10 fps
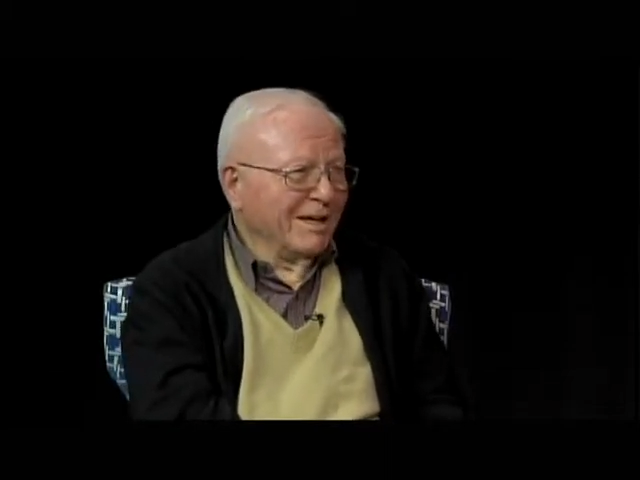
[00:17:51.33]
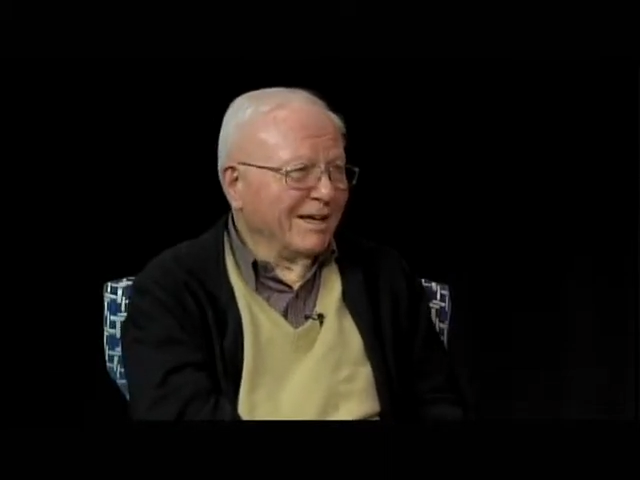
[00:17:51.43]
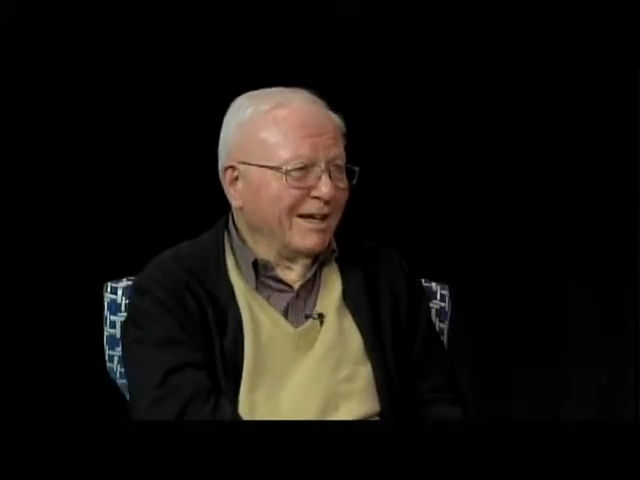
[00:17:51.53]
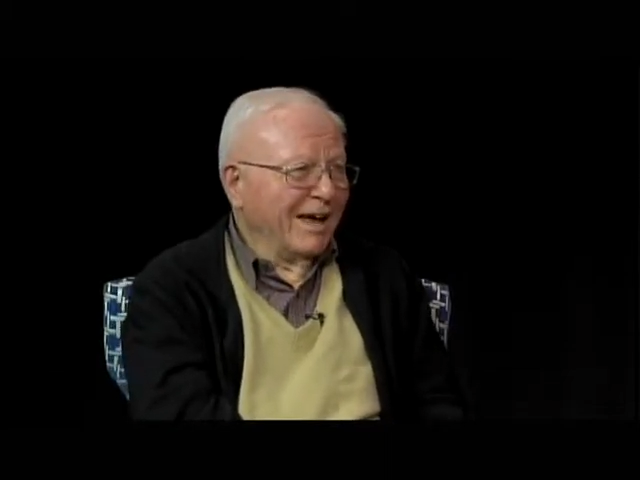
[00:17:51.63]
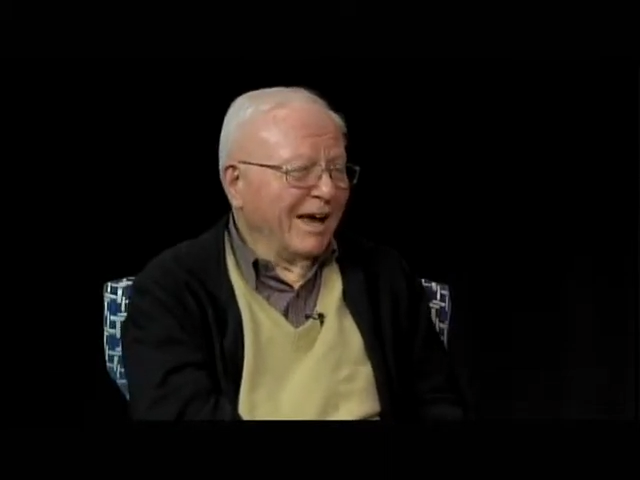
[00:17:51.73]

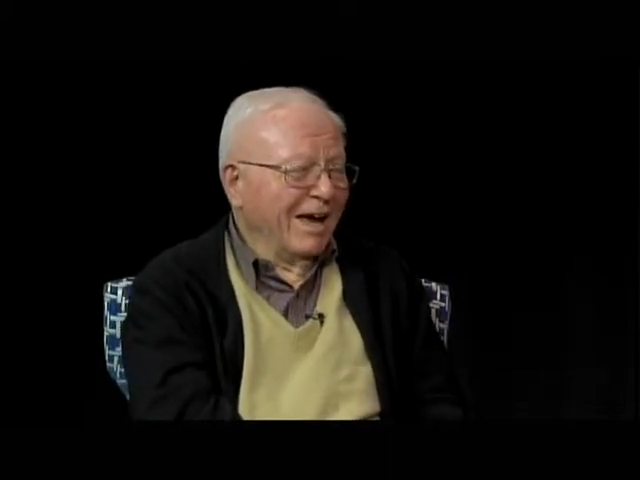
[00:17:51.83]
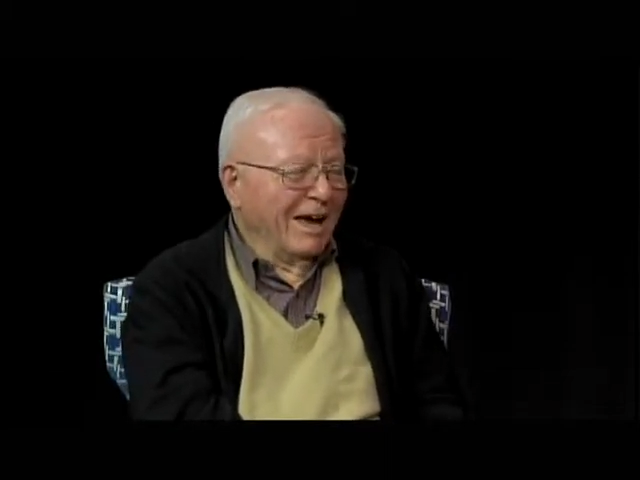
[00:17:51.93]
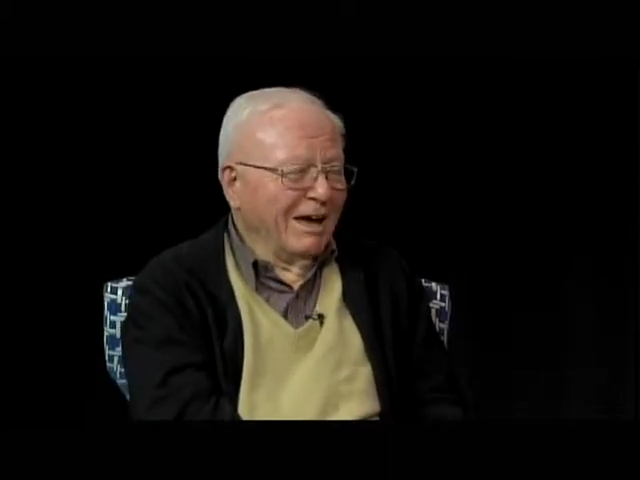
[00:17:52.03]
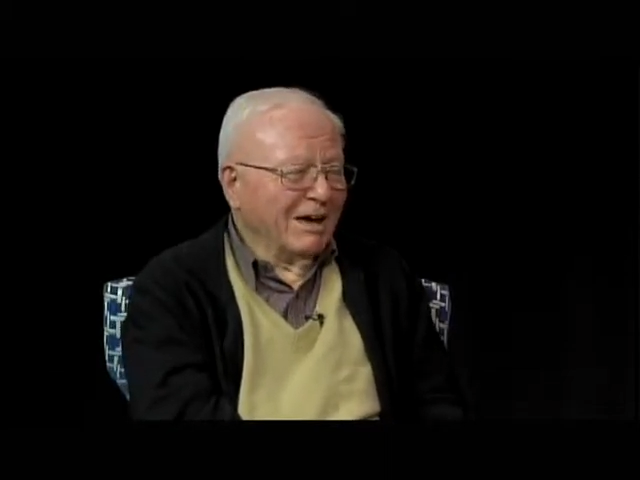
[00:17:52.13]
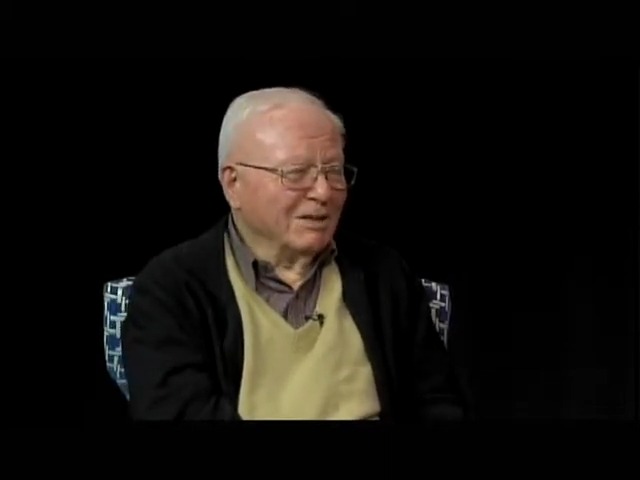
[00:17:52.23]
Yes.
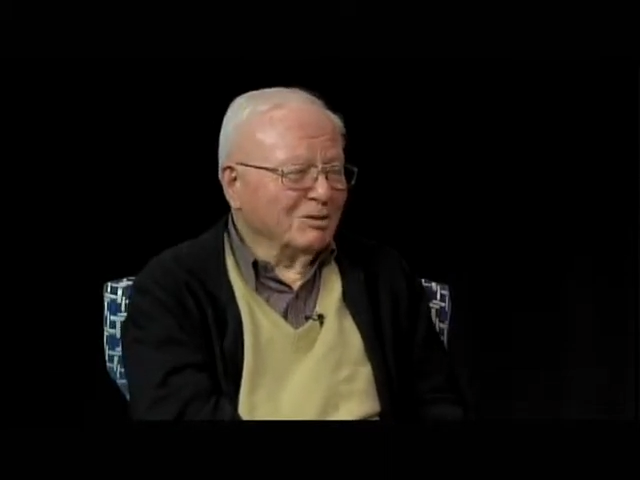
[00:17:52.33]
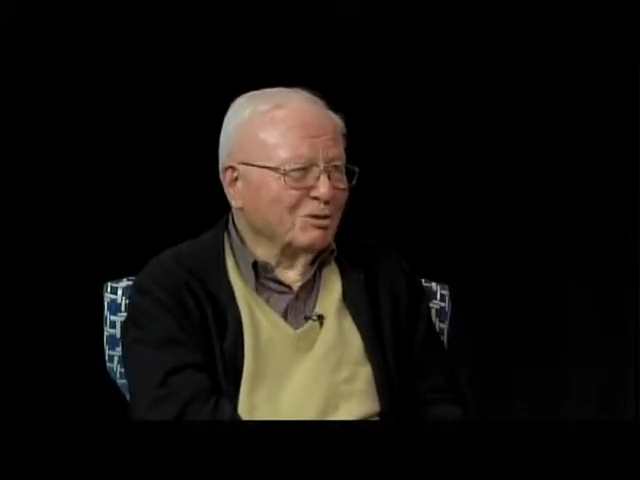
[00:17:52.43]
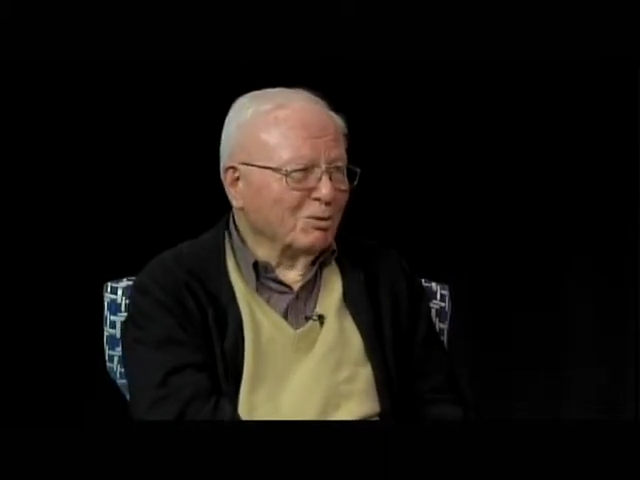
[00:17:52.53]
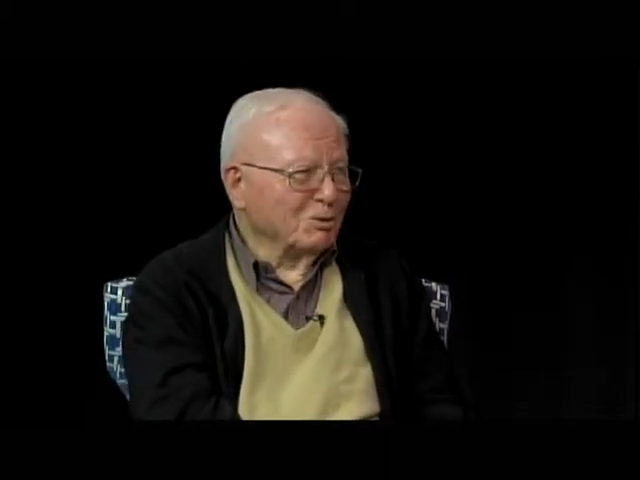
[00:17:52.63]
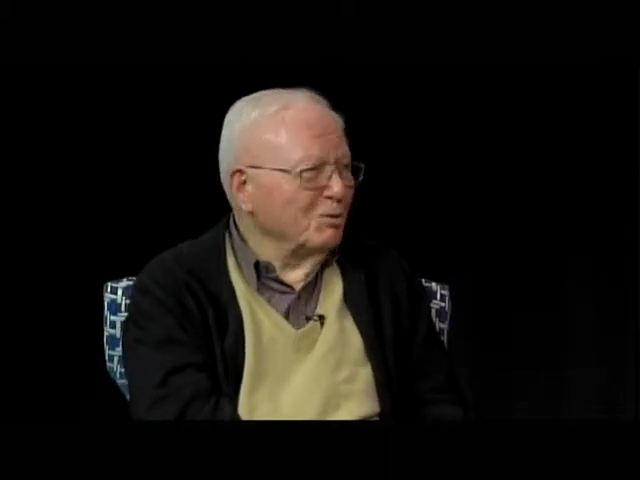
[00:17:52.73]
And
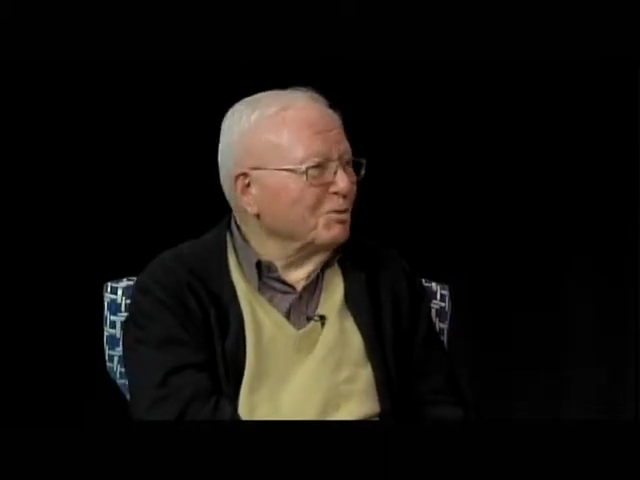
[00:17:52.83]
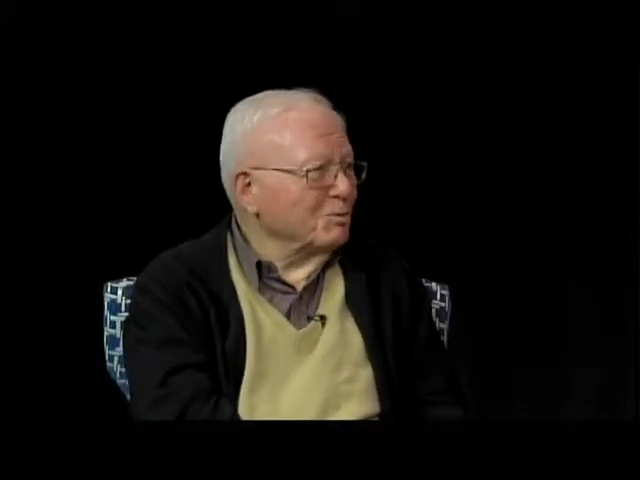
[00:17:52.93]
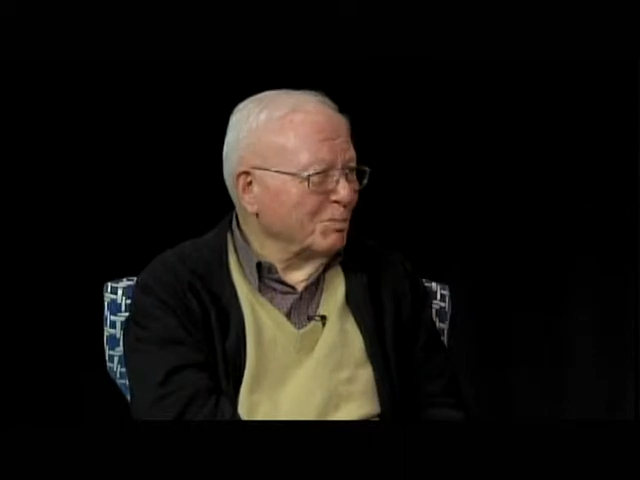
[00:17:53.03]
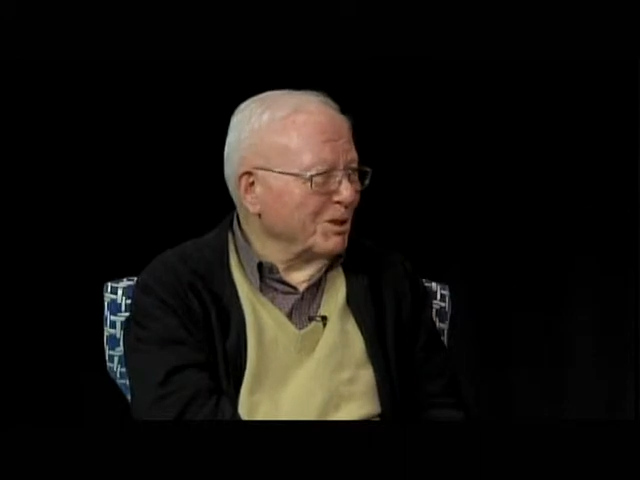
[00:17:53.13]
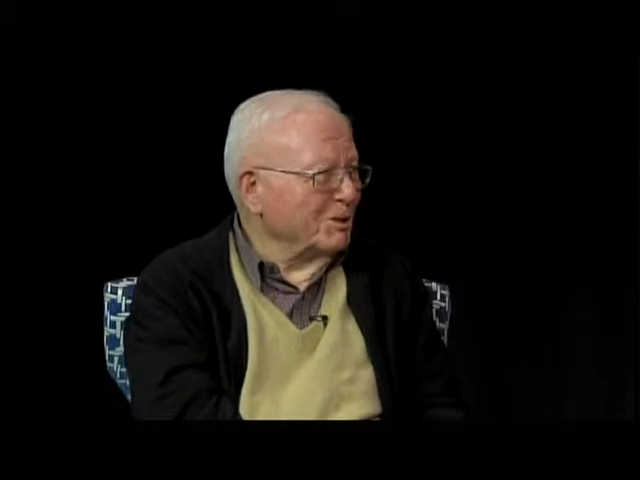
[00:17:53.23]
so she was
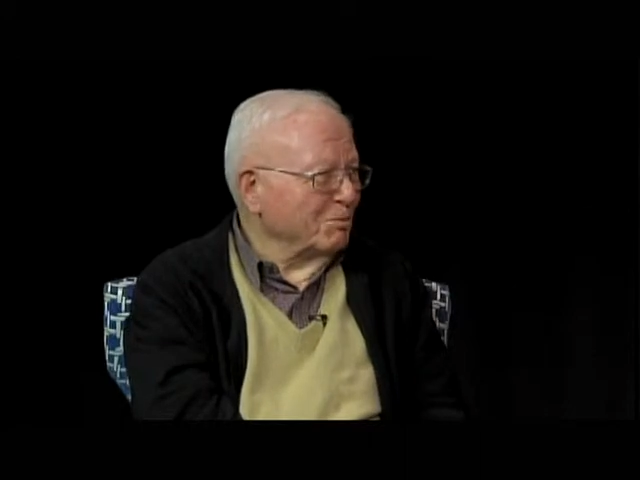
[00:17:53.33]
pleased